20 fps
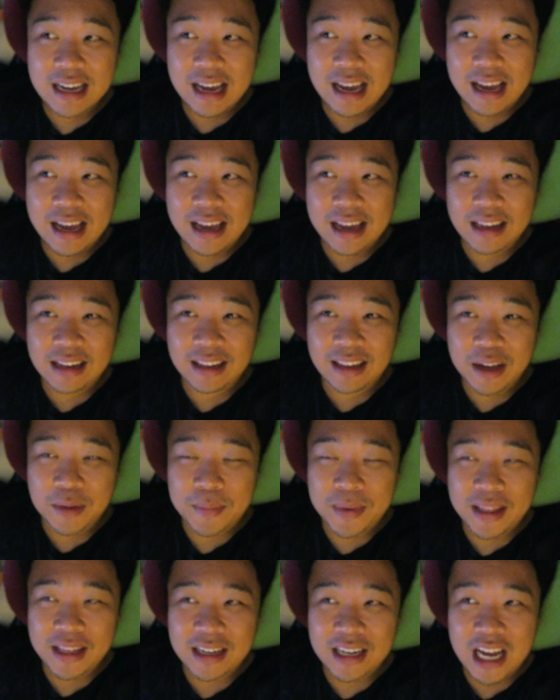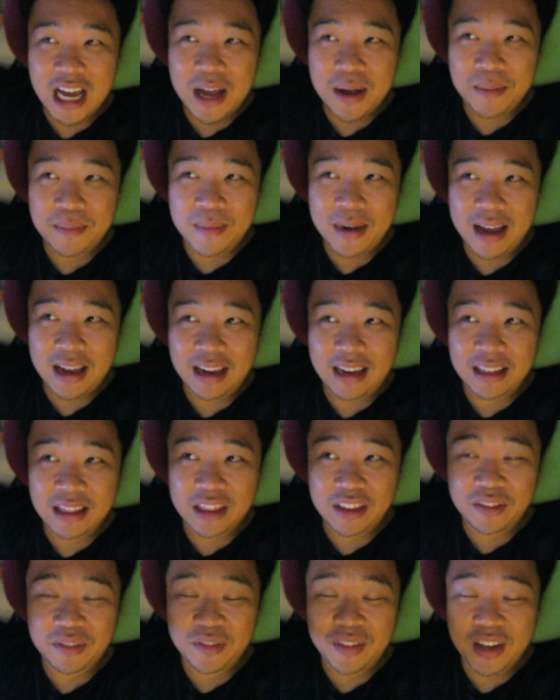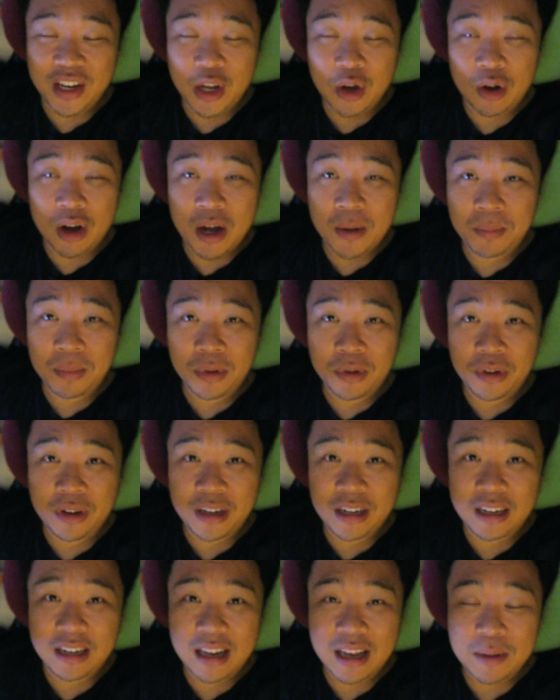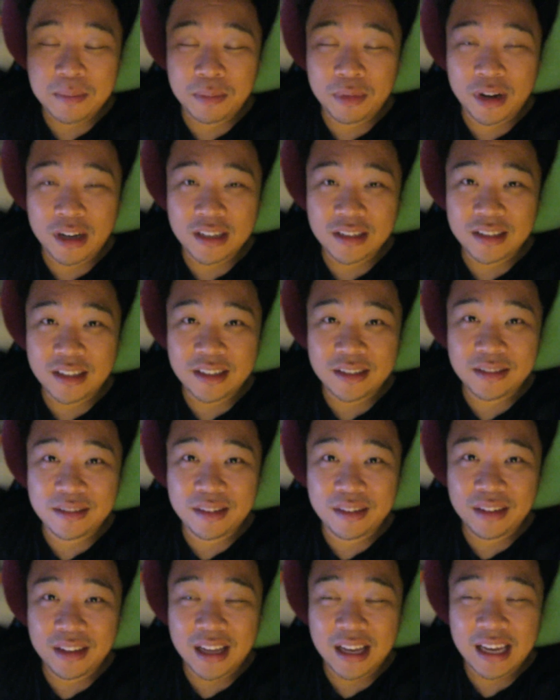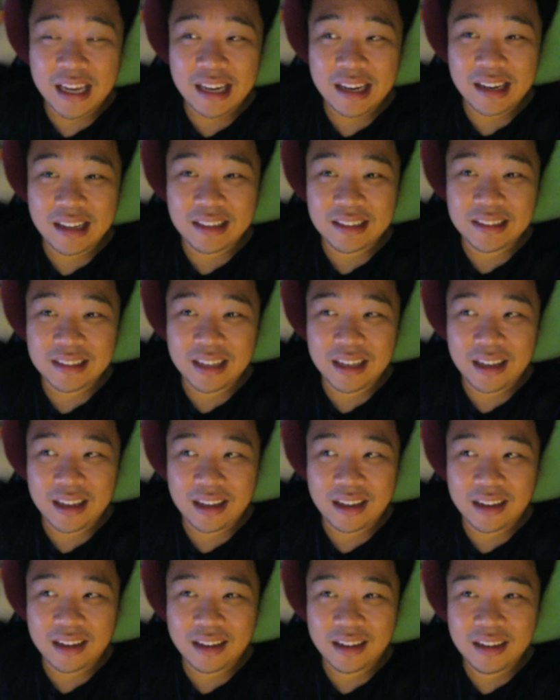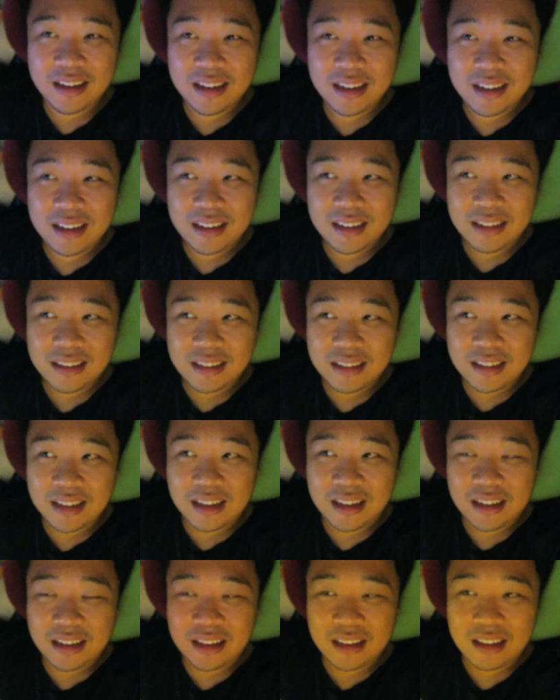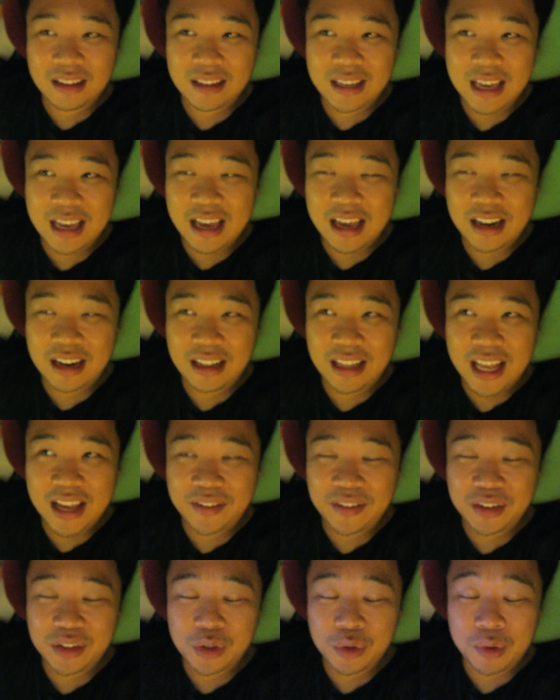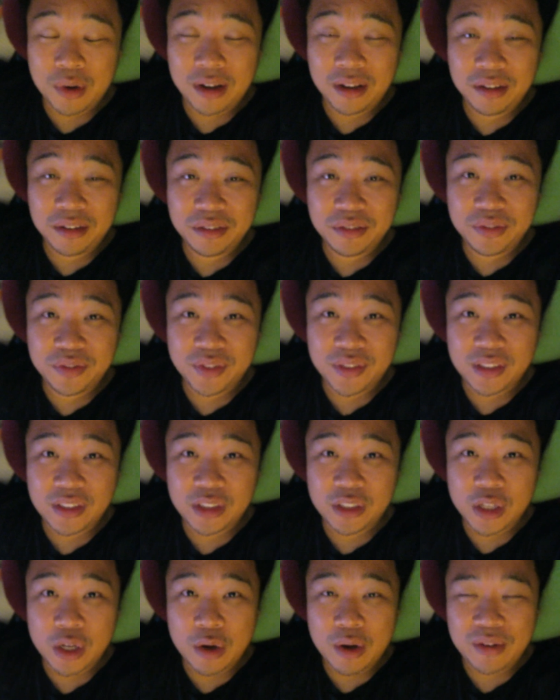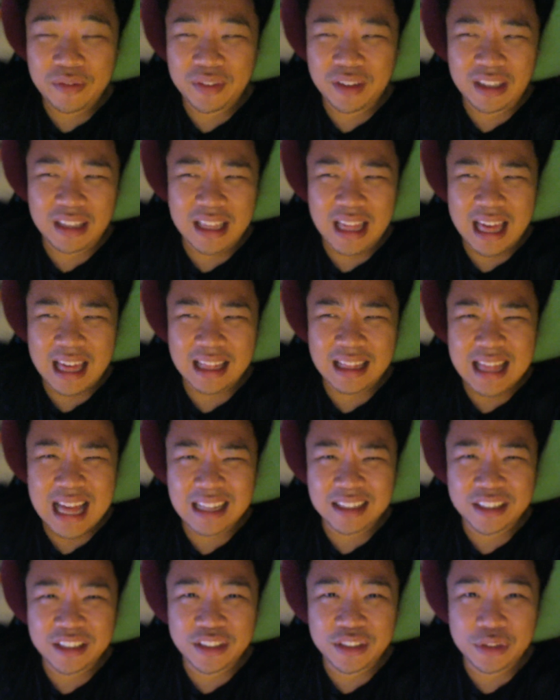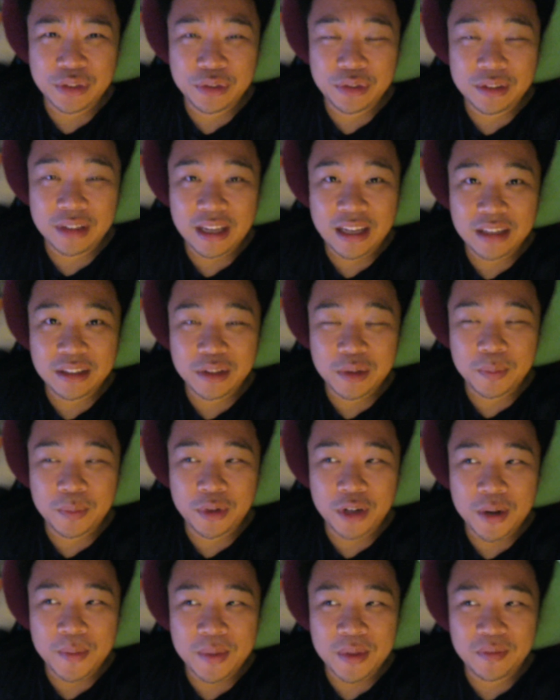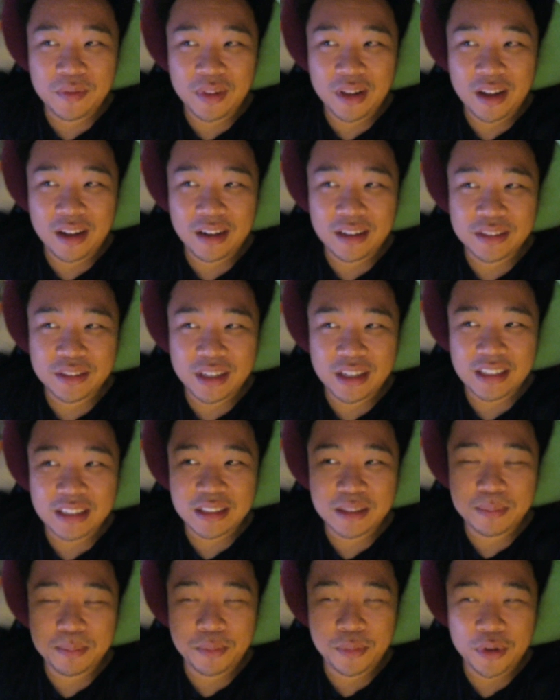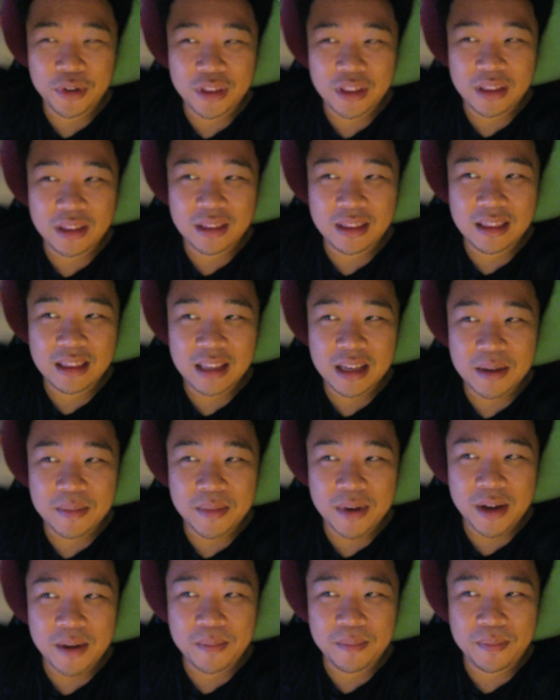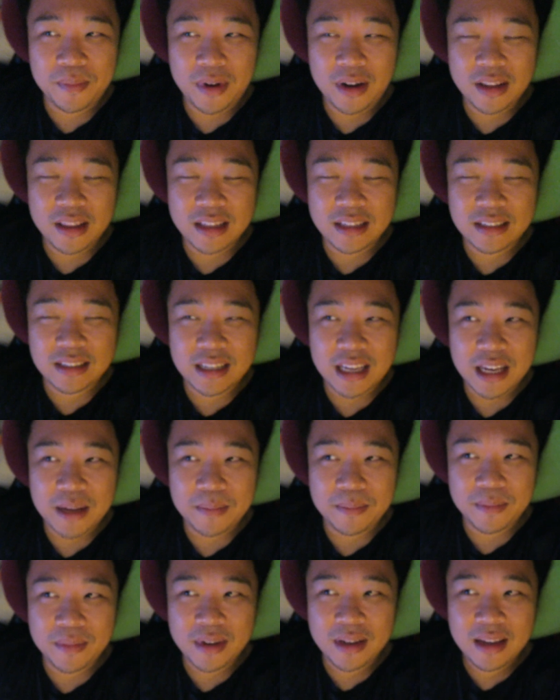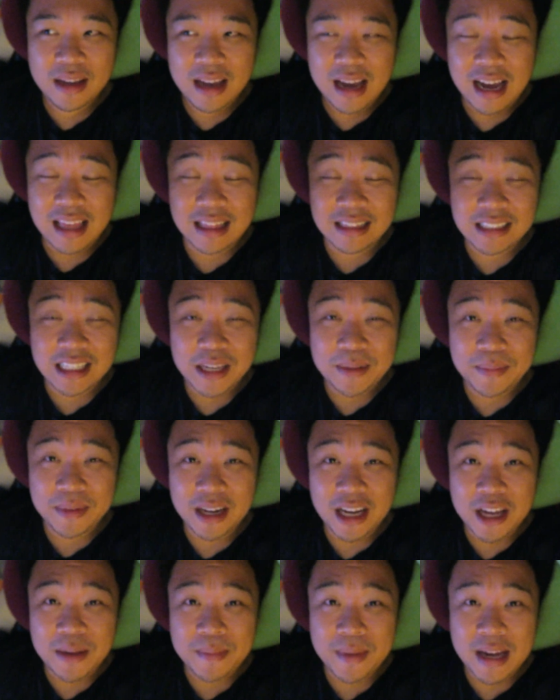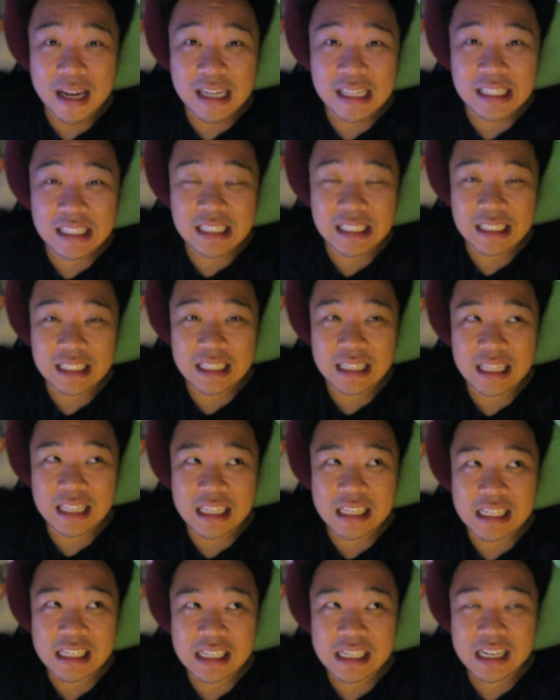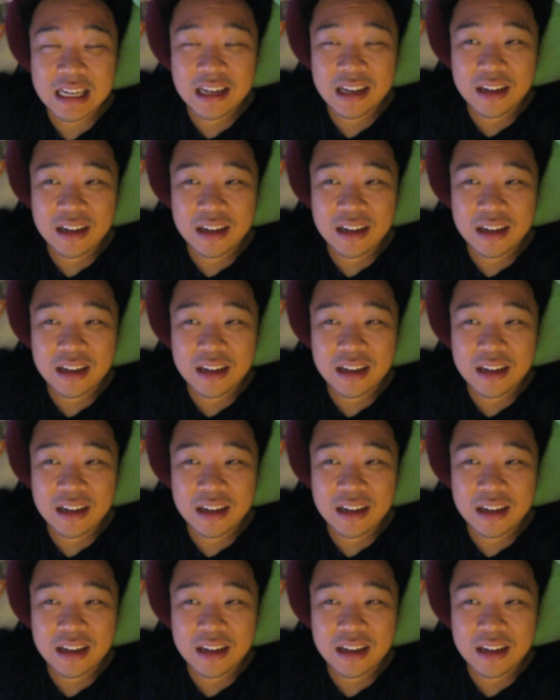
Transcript: and like by the time I get the video uploaded and processed online, it's like ten, eleven, twelve, so I feel like that's just too late to put up the vlog. So I just put them up on the same at the same time as the